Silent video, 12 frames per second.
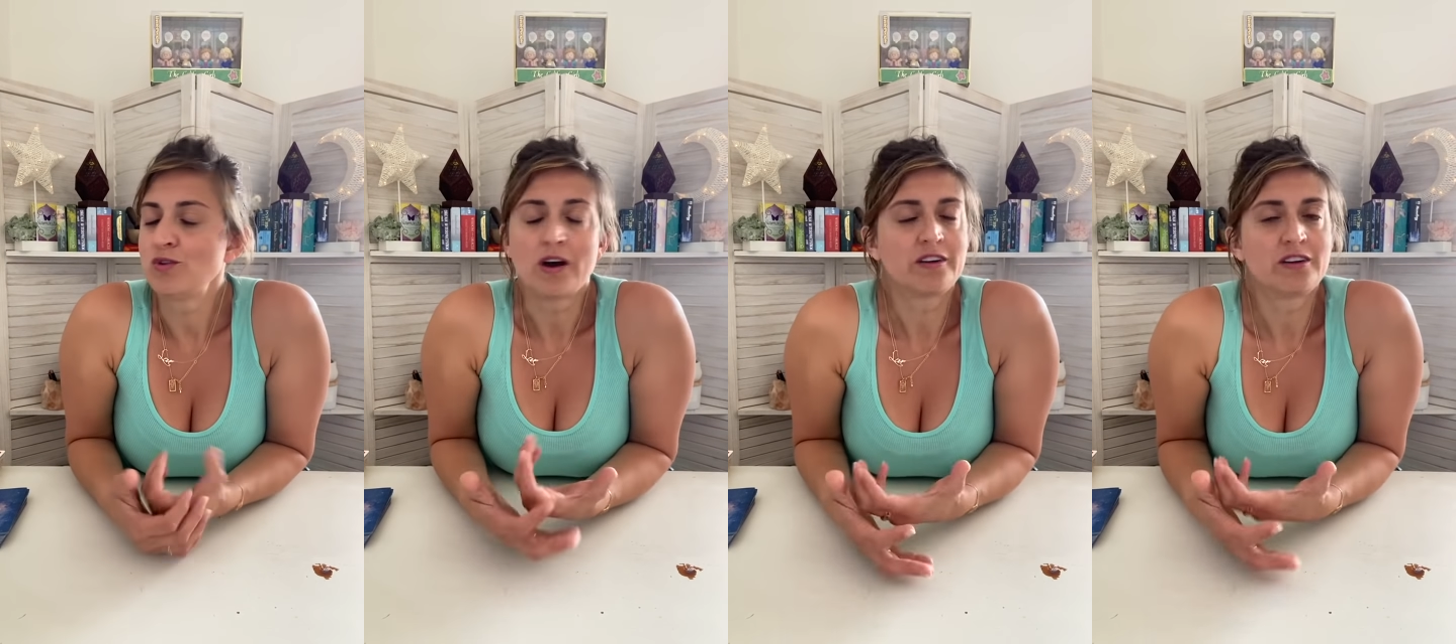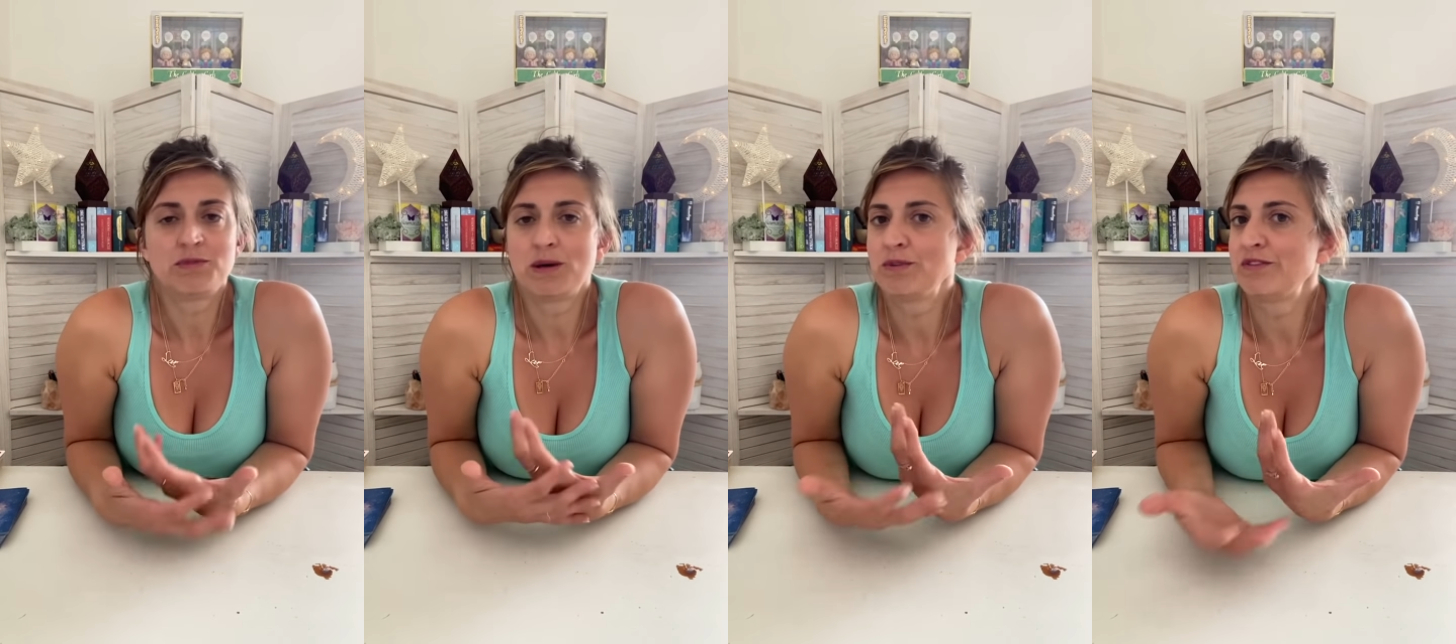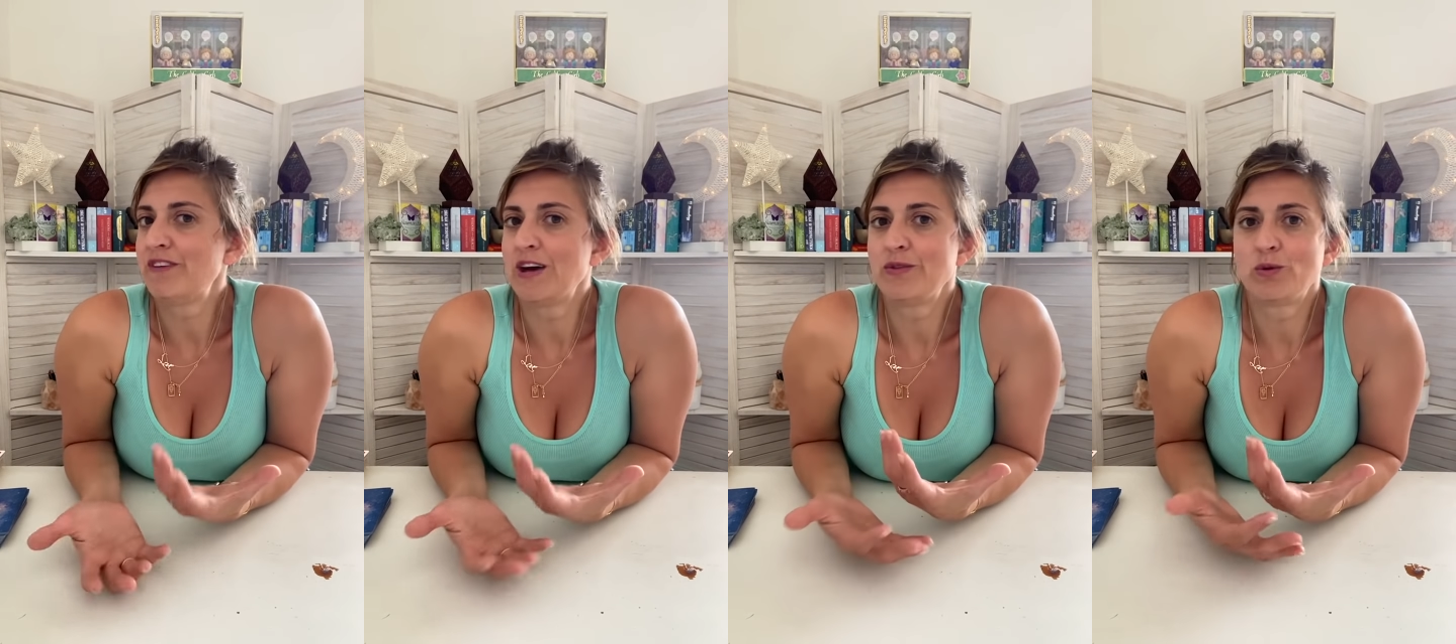not going to be able to
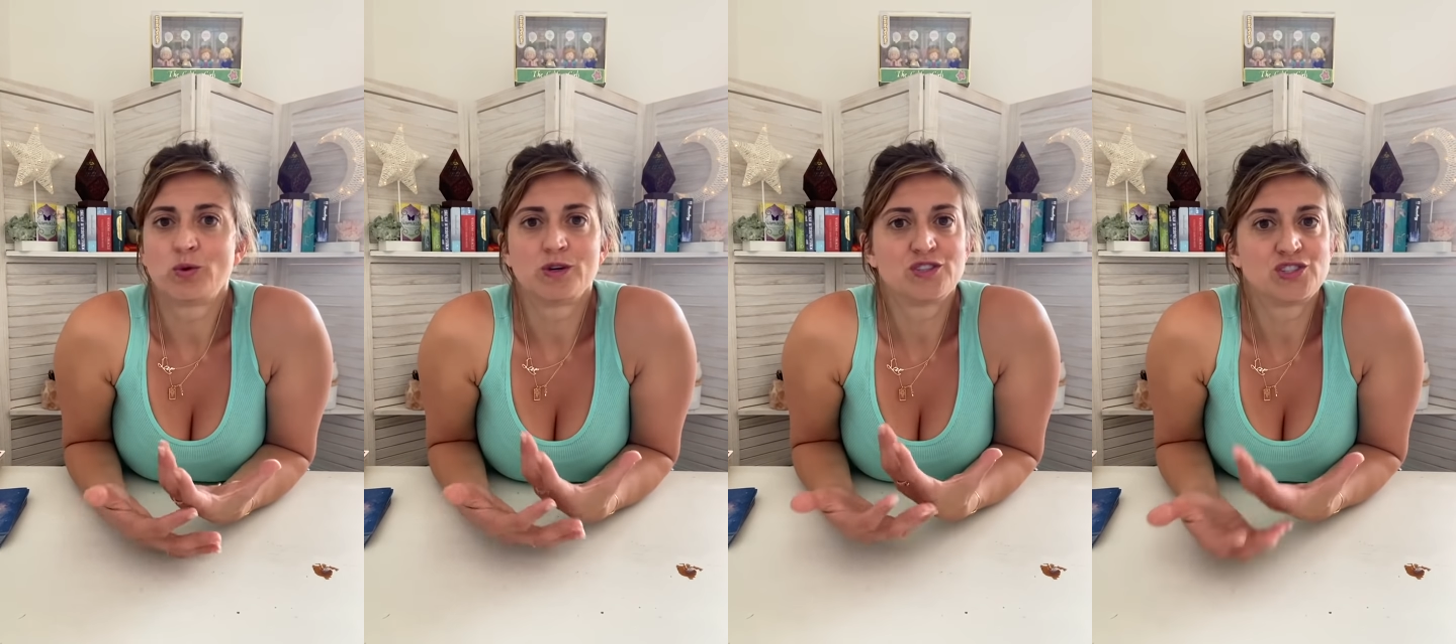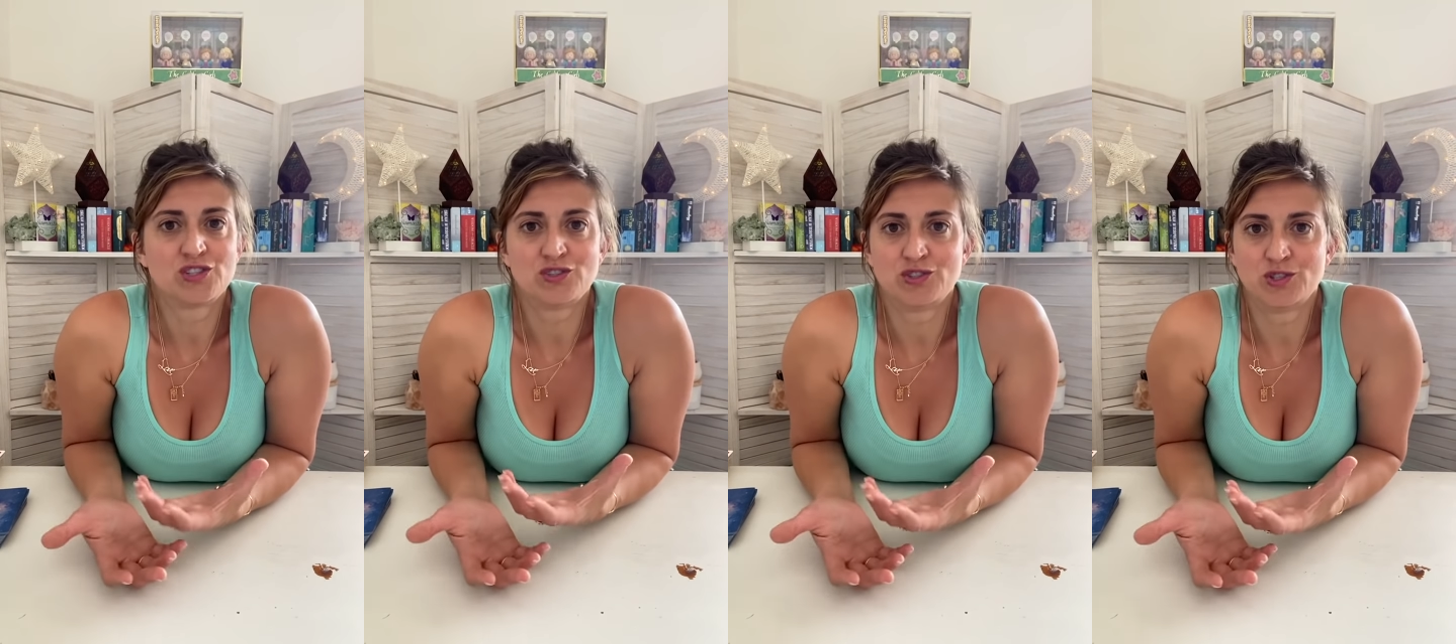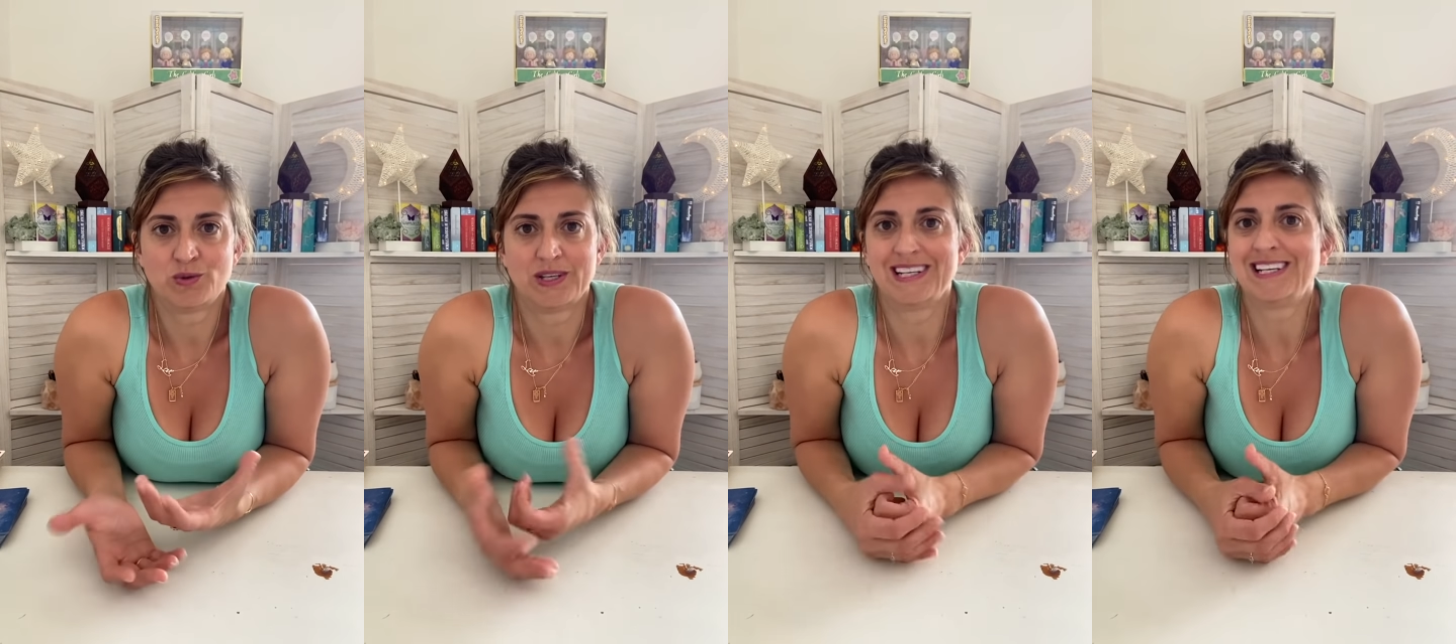find the words to do it.